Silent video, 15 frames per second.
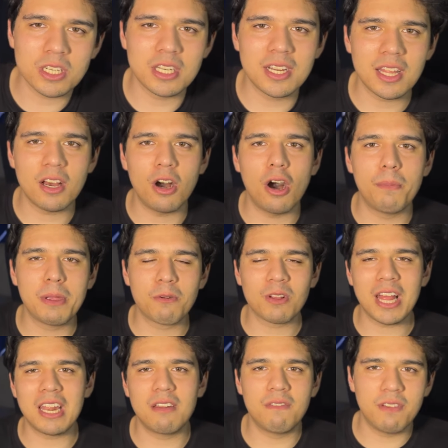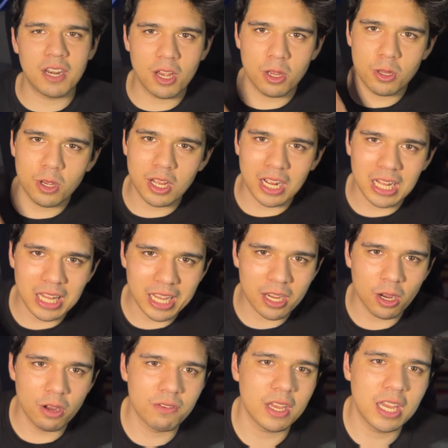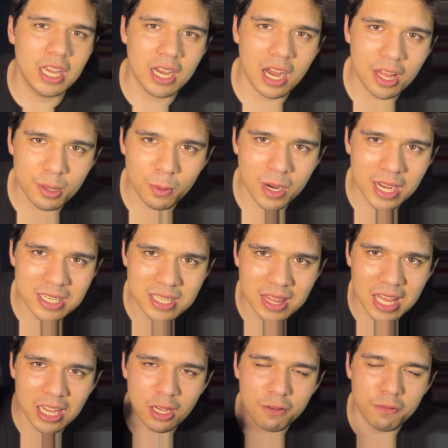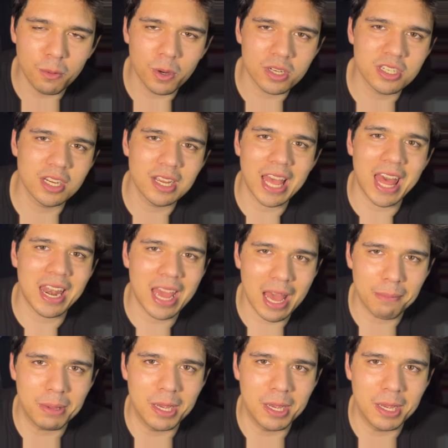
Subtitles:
another hobby related video, you can click over here. Otherwise, thank you for watching and happy